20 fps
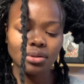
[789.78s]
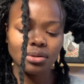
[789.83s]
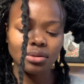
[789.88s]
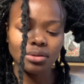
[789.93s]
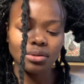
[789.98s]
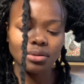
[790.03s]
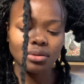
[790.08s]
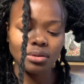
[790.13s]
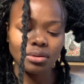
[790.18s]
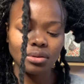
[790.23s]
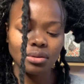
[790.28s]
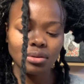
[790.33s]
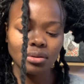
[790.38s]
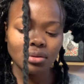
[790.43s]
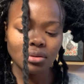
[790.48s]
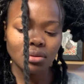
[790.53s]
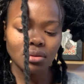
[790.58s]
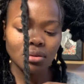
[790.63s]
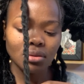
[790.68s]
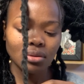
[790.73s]

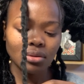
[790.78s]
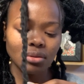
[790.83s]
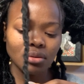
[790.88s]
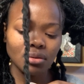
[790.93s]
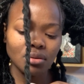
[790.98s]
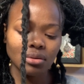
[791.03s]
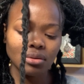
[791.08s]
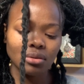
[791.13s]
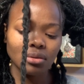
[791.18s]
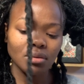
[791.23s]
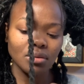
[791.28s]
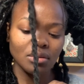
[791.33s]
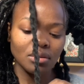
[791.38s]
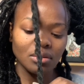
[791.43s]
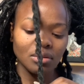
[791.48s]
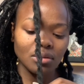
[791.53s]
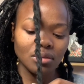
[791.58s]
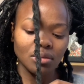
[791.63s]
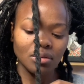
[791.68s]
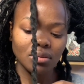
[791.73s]

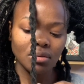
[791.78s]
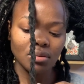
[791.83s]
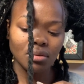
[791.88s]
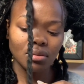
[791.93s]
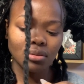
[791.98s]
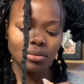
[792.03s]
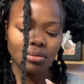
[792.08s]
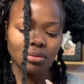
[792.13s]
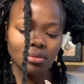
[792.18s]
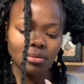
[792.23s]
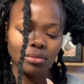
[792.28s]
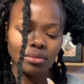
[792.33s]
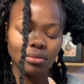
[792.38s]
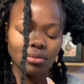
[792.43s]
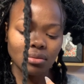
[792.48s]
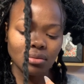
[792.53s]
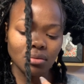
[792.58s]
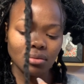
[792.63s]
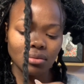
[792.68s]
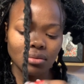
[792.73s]

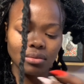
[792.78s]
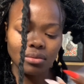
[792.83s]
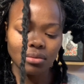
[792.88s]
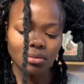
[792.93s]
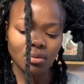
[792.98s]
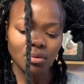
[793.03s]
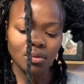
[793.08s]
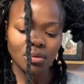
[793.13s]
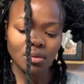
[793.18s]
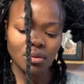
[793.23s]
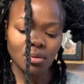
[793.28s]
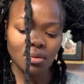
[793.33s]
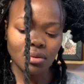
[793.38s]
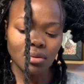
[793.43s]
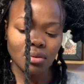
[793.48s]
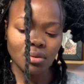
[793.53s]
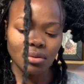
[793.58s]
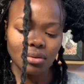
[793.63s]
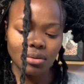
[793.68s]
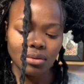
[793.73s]

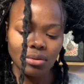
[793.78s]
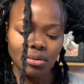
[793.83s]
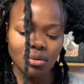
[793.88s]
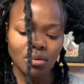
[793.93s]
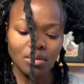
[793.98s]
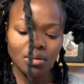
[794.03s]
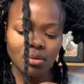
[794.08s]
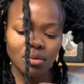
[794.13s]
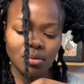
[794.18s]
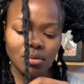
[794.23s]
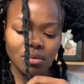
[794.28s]
No one is speaking in this clip.